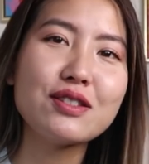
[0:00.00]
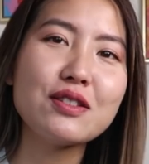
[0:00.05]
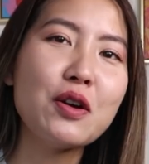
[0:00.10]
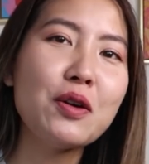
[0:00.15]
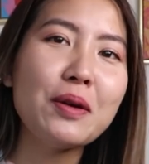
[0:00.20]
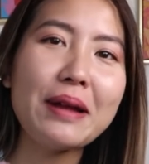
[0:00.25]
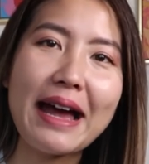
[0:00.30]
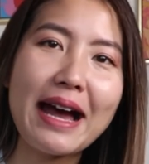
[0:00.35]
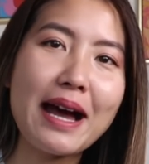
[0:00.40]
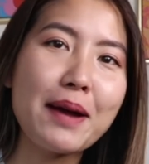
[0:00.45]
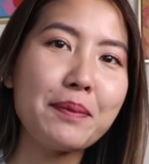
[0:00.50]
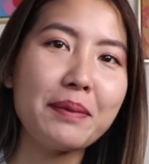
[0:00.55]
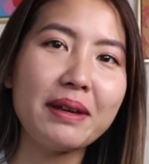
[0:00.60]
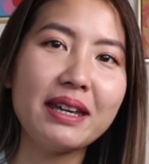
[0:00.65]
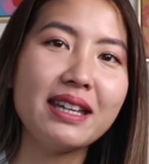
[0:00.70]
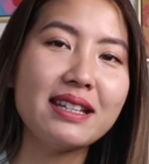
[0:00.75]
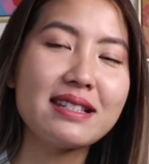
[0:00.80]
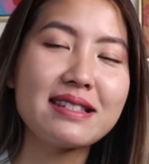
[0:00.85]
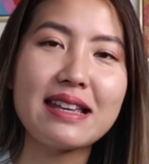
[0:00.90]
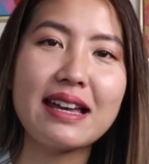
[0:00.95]
Don't at
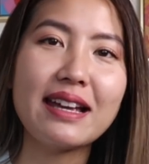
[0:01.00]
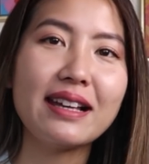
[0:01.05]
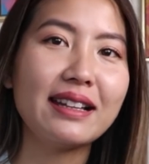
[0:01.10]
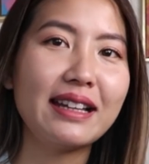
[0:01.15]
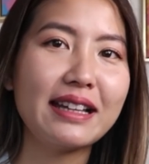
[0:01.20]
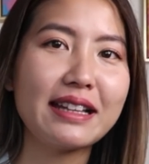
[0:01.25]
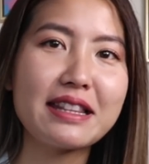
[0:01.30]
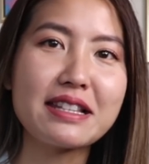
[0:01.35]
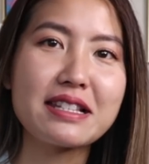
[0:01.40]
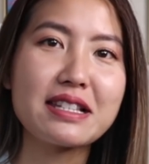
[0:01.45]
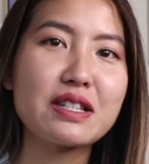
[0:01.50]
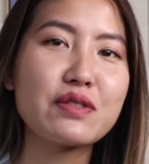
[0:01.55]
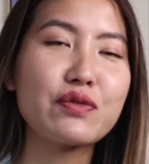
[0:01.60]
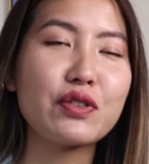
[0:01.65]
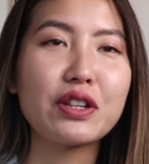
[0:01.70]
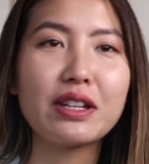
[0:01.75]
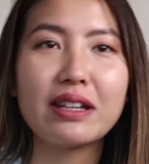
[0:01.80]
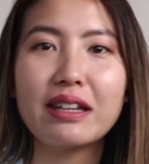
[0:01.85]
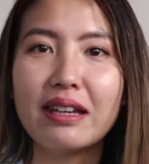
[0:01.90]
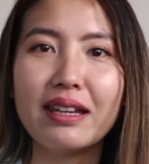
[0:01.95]
me and saying like, this is
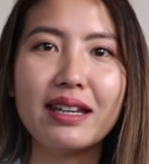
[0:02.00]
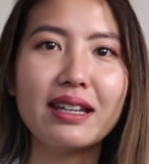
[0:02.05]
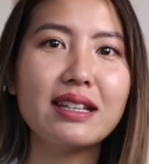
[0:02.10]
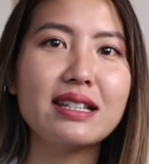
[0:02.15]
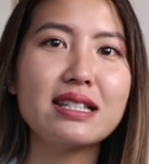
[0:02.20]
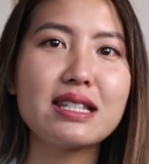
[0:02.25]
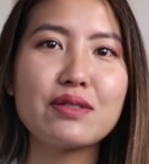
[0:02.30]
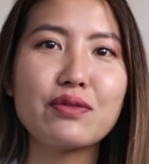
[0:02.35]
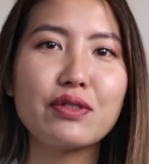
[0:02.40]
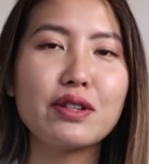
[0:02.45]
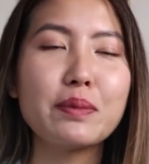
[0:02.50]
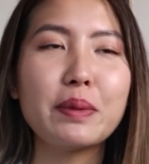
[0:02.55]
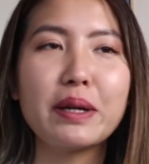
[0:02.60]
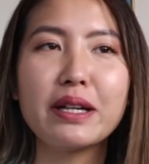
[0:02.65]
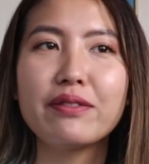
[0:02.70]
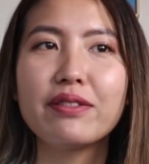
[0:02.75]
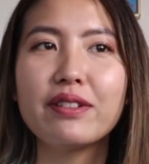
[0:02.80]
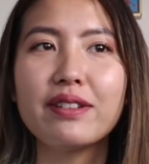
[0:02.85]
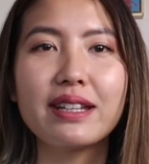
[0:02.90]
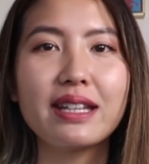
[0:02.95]
for the kids, for the
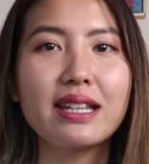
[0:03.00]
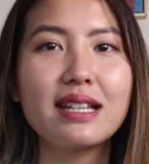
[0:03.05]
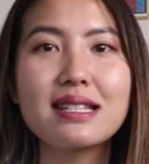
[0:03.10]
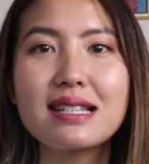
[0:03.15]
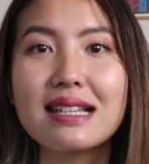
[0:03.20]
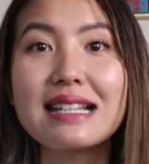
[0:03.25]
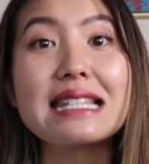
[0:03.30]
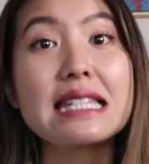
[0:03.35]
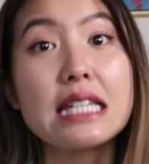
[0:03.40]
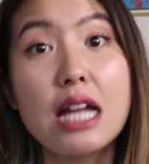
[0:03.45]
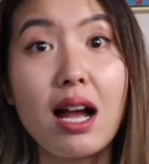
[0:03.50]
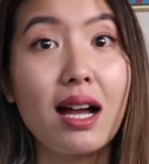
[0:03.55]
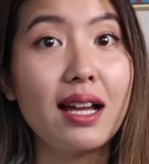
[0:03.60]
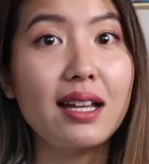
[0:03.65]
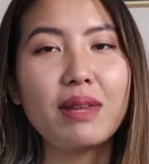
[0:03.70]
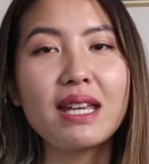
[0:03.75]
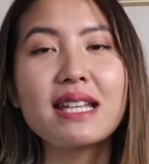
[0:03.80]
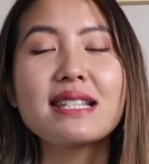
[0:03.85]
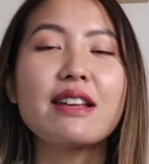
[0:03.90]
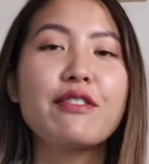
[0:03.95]
benefit of the kids. It's
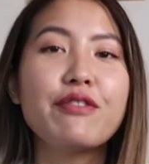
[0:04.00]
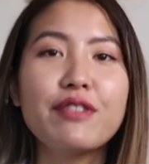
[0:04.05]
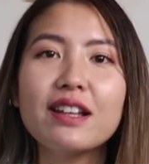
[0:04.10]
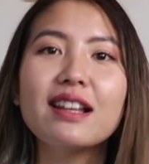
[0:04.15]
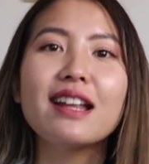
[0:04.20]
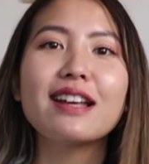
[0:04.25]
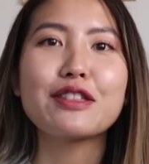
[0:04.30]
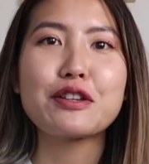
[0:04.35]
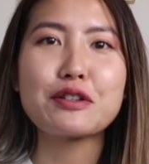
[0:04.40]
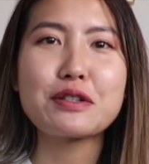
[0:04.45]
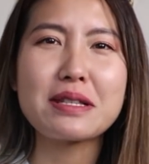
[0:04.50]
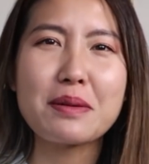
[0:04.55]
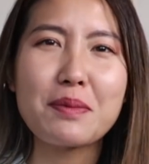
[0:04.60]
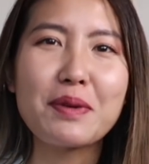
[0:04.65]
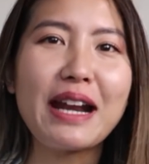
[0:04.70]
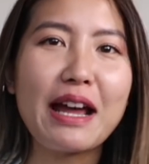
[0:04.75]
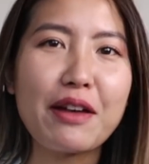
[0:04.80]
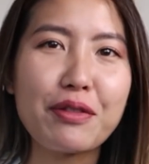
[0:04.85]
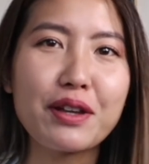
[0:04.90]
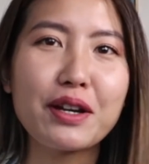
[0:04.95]
not, because I feel like there's
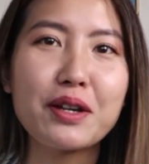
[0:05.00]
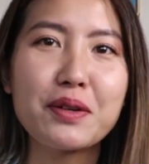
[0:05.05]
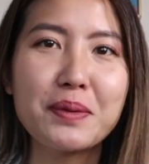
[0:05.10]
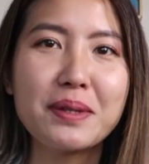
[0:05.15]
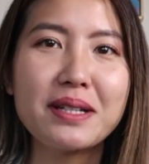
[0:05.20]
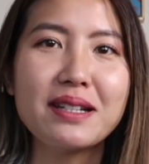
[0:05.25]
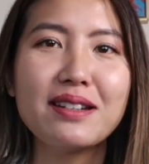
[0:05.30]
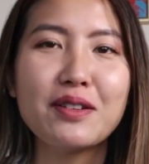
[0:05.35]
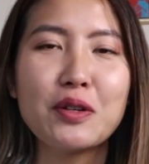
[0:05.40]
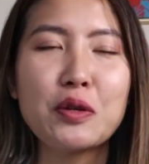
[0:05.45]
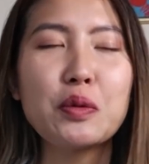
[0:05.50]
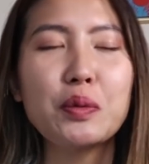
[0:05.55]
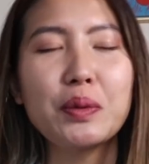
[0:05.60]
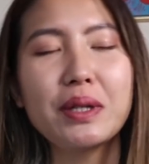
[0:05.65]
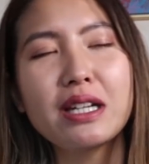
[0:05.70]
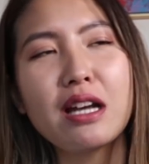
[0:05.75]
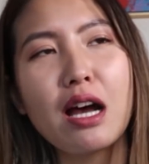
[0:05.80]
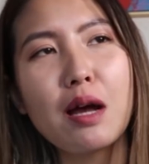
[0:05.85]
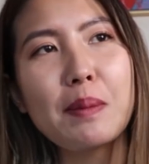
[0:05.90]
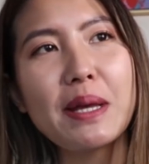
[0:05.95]
someone out there who
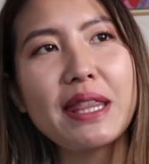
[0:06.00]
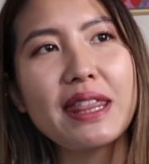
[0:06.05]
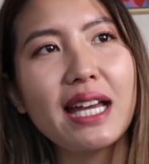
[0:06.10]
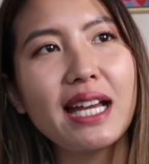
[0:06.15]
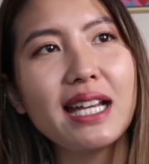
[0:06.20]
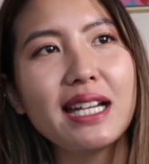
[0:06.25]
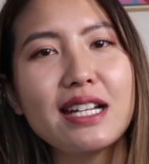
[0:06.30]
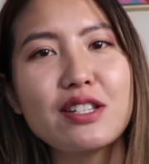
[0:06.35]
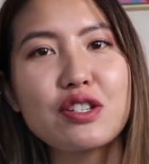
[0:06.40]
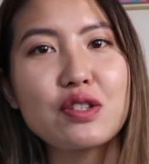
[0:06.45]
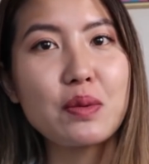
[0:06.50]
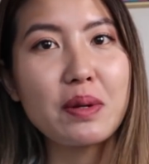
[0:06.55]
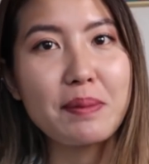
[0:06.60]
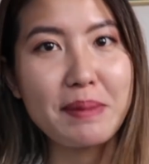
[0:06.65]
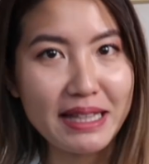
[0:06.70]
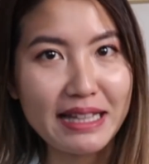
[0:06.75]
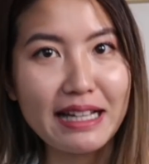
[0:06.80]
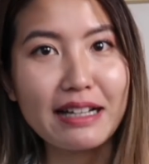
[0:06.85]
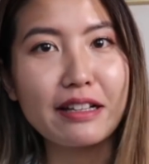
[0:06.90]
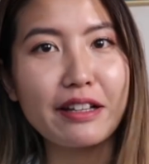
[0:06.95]
would comment that, and I just want to
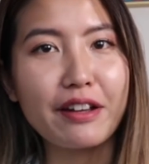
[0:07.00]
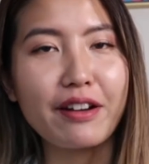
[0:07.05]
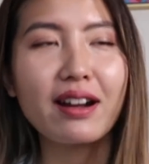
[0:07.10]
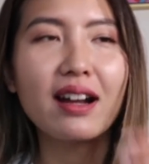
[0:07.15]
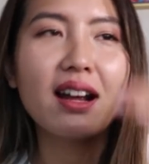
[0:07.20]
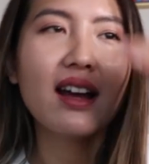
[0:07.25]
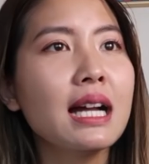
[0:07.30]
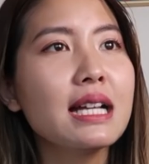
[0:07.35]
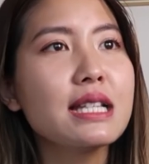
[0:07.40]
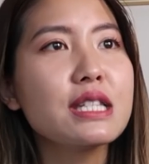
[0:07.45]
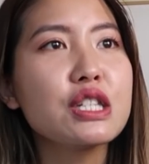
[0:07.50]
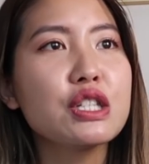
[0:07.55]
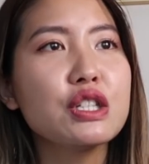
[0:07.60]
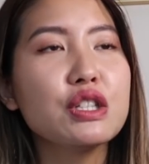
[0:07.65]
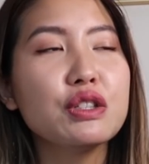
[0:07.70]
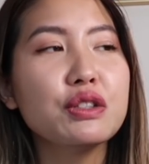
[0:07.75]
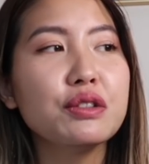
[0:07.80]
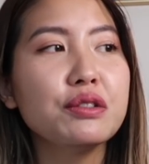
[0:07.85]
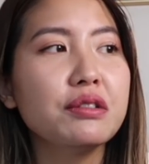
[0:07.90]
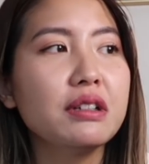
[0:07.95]
make that clear. Cut
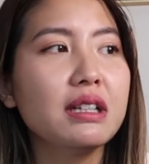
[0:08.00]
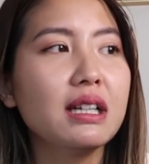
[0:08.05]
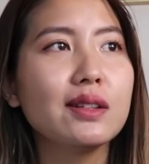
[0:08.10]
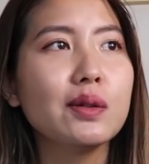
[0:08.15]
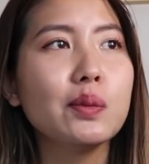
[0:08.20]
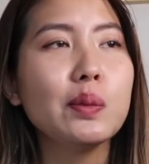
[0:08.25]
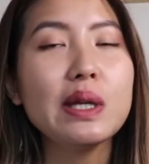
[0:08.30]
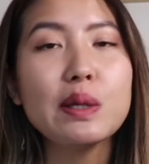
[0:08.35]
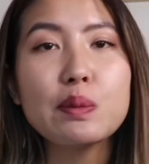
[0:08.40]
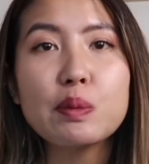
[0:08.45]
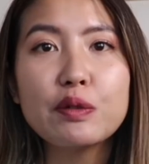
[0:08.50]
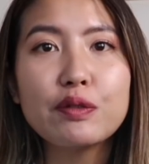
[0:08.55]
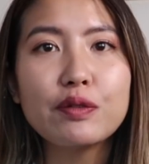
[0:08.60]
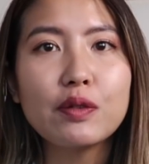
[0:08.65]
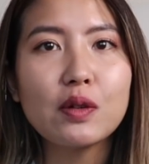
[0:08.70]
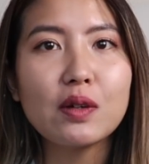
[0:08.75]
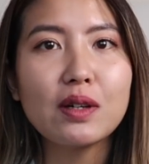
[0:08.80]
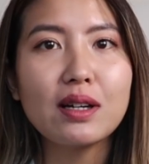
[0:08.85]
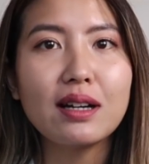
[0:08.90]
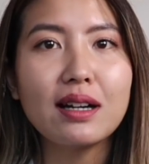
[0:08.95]
to the week
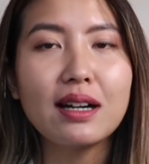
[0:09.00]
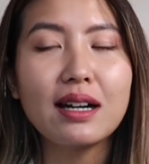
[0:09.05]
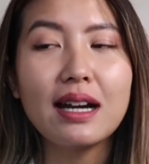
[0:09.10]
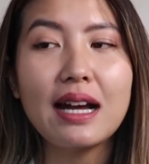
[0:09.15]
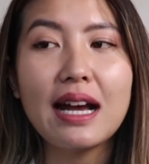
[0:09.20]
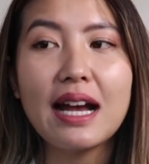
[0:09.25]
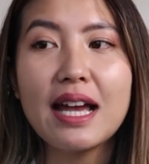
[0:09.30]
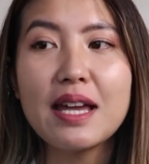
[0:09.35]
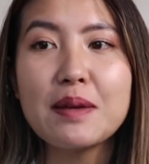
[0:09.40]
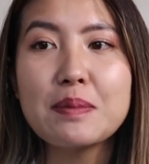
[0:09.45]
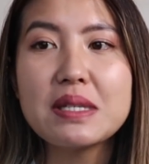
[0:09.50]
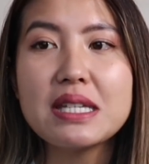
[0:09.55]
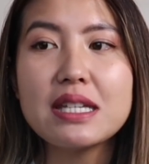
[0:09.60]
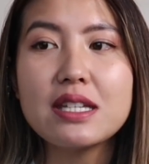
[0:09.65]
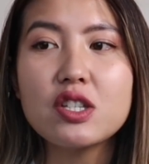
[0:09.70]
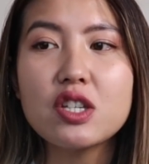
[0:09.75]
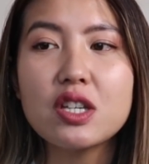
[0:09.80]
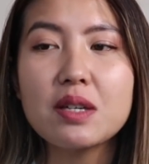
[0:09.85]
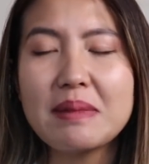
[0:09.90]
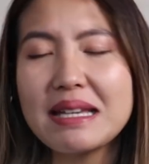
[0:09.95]
before, I'm
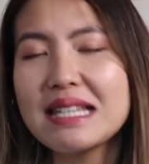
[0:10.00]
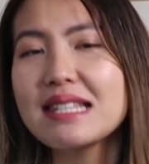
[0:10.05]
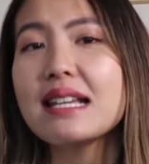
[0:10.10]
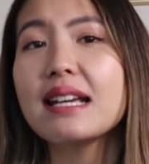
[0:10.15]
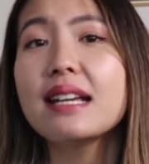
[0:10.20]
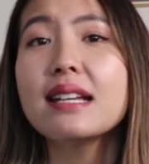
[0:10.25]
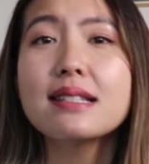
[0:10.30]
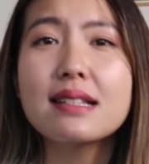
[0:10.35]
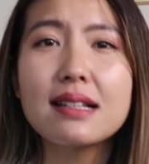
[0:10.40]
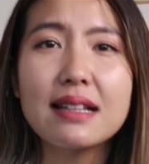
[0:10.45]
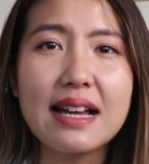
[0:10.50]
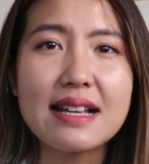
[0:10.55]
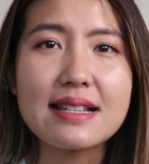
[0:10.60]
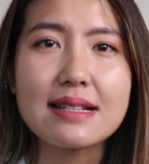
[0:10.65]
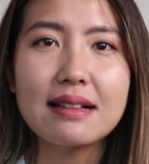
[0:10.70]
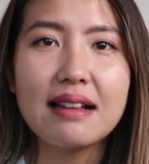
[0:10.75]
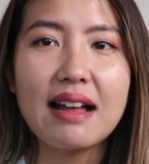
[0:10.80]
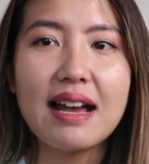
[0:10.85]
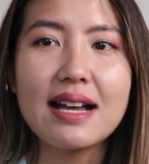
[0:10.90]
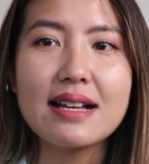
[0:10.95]
teaching my second to
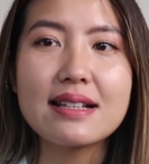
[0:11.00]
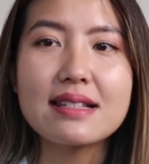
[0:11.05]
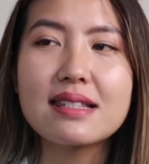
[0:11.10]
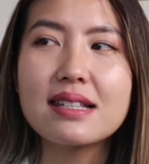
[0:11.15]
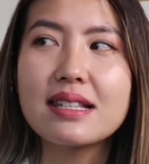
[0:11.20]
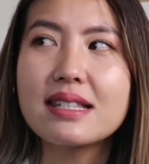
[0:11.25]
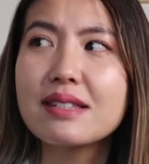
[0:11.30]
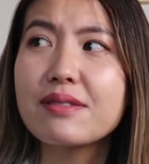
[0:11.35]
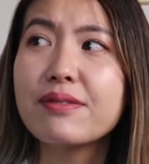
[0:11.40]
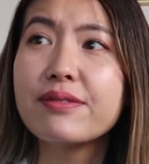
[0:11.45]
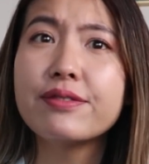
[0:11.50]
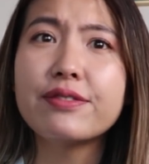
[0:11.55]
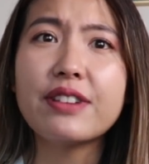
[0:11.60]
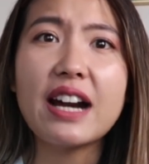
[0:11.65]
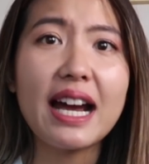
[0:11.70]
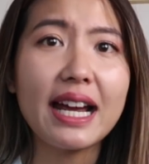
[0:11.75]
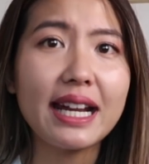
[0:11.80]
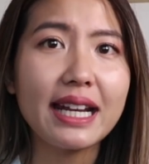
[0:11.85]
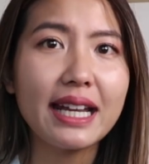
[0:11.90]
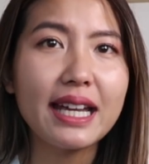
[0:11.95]
last class. It's
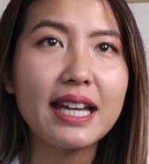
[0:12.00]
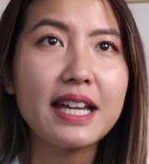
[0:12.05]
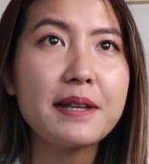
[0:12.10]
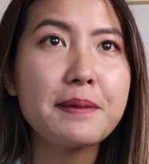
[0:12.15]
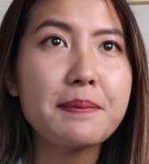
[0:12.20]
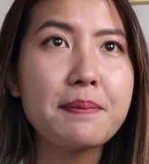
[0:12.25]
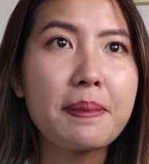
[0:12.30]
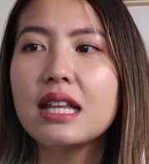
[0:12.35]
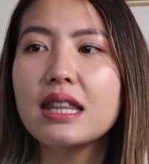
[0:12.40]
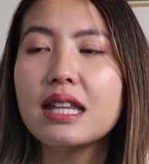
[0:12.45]
Friday.